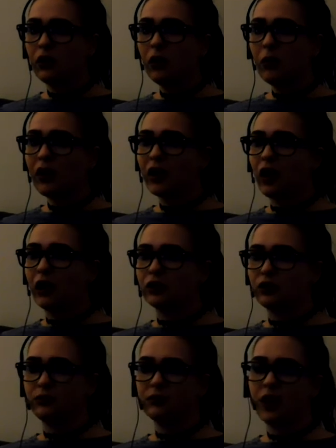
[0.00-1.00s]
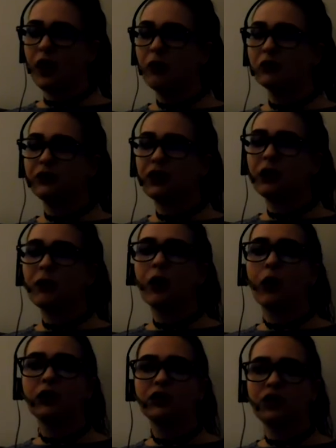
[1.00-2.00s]
Oh my gosh. I almost forgot
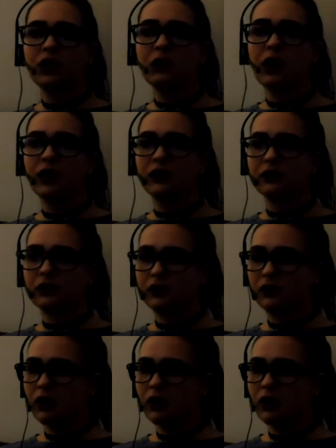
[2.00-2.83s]
about Quan Chi, you guys.